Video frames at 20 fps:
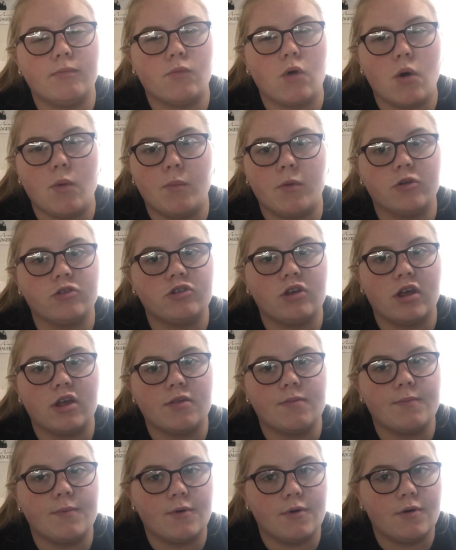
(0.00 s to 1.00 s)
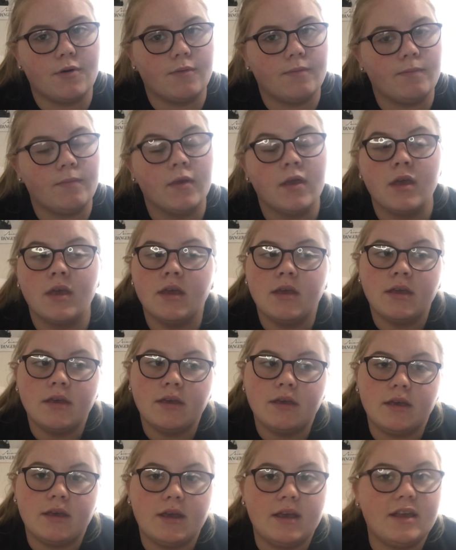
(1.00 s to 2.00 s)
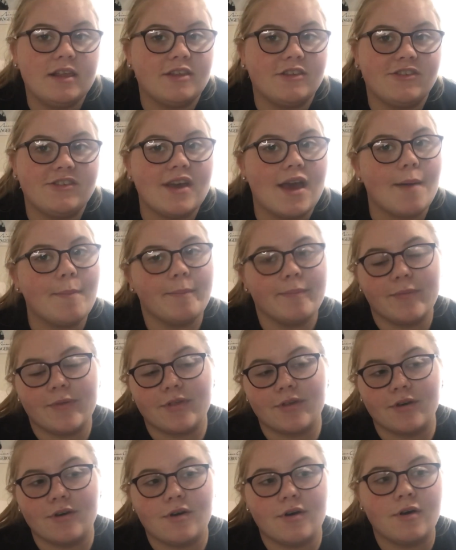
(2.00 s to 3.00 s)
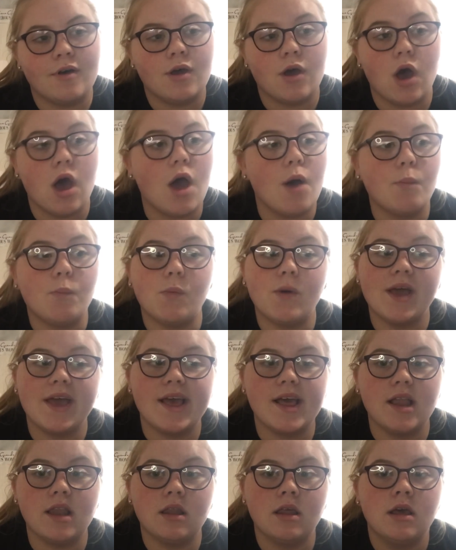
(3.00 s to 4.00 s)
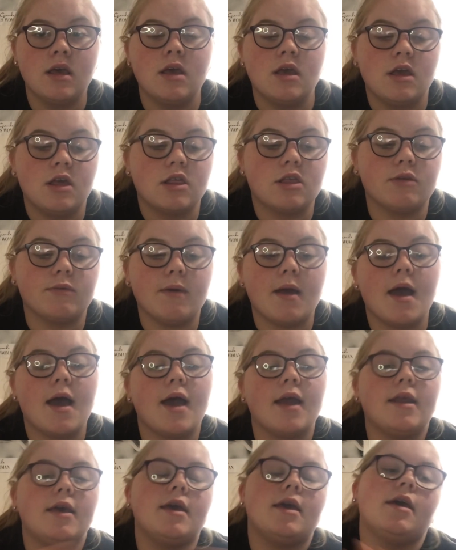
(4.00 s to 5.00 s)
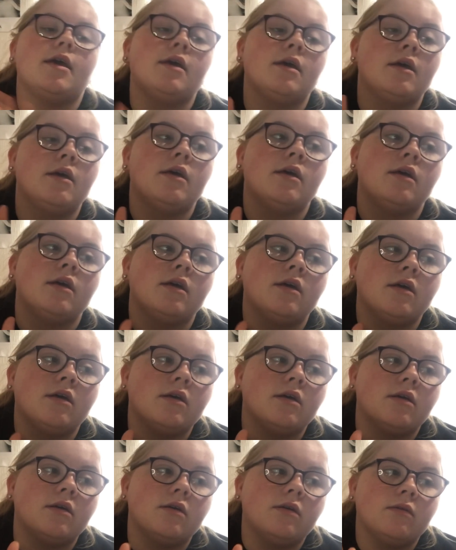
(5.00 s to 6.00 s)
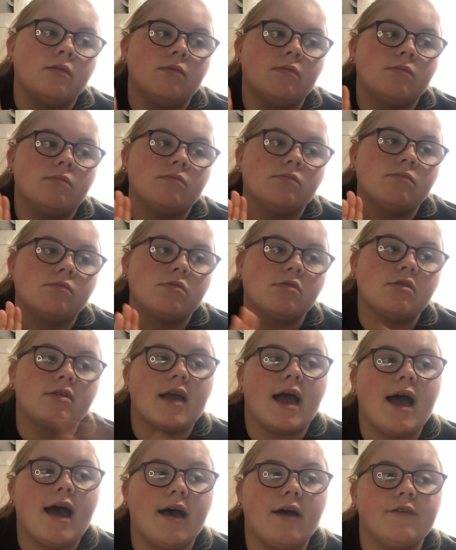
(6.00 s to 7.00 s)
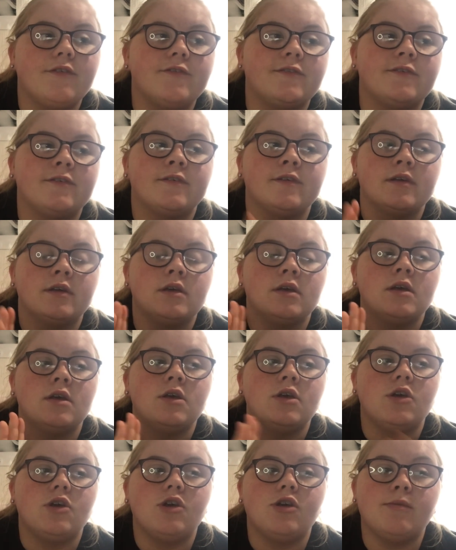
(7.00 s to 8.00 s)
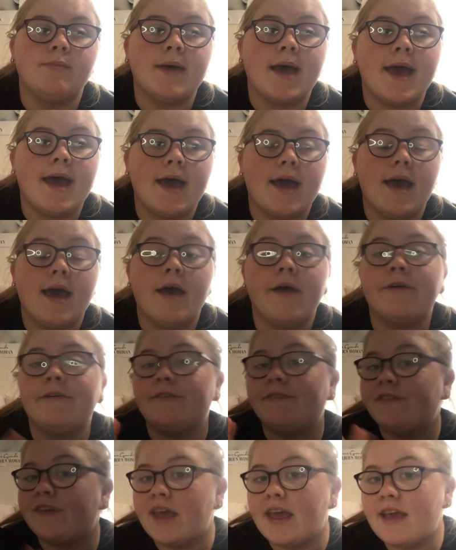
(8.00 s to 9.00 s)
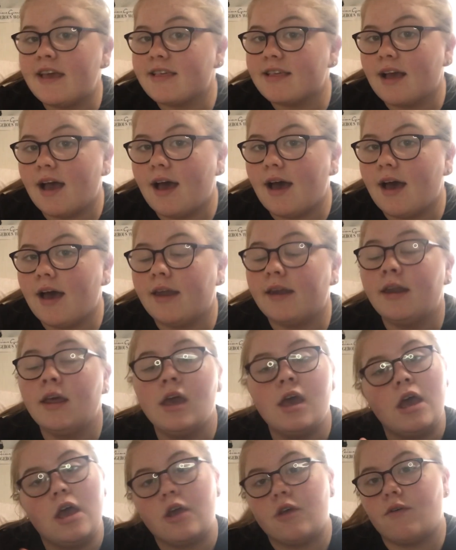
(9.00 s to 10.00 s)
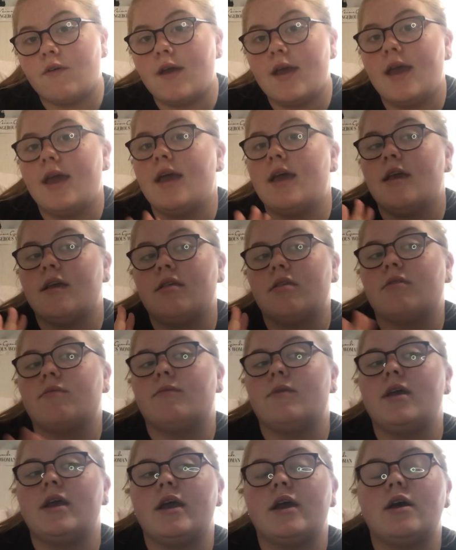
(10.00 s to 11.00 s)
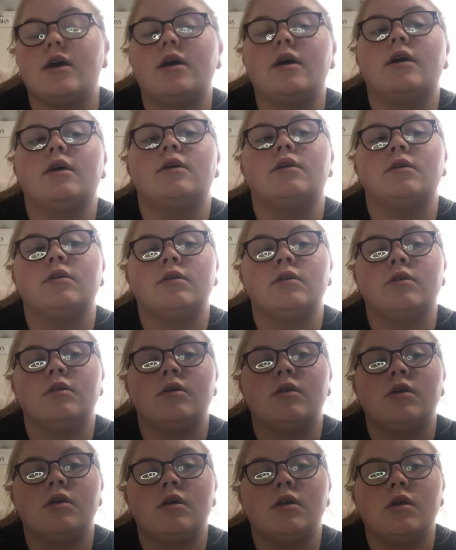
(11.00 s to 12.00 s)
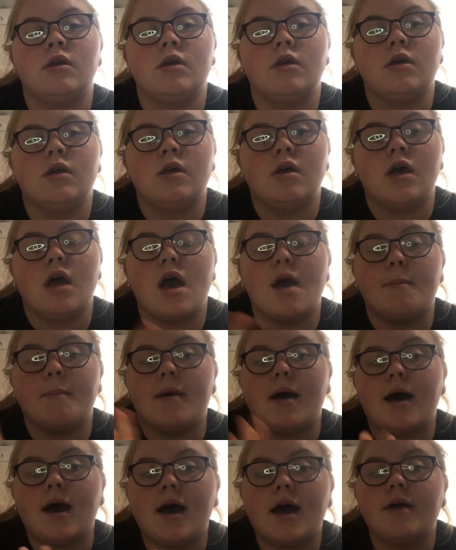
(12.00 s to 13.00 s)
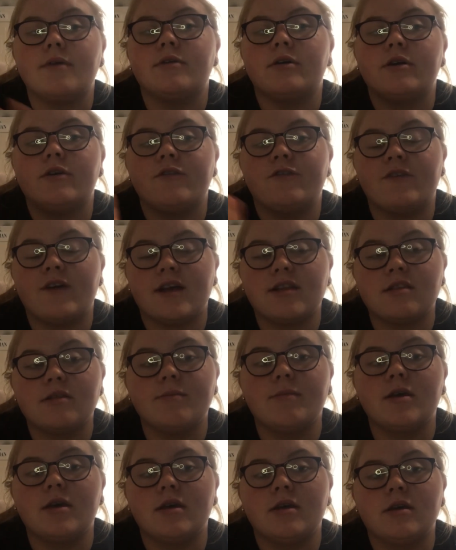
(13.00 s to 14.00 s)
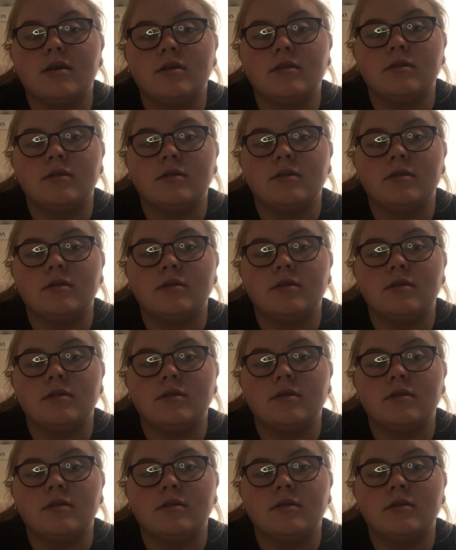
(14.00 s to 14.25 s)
won't watch this, but he's a gem. So, and Will, Sarani, Saf, Umair, Faizan, Grace, Ria, Amara, Fatima,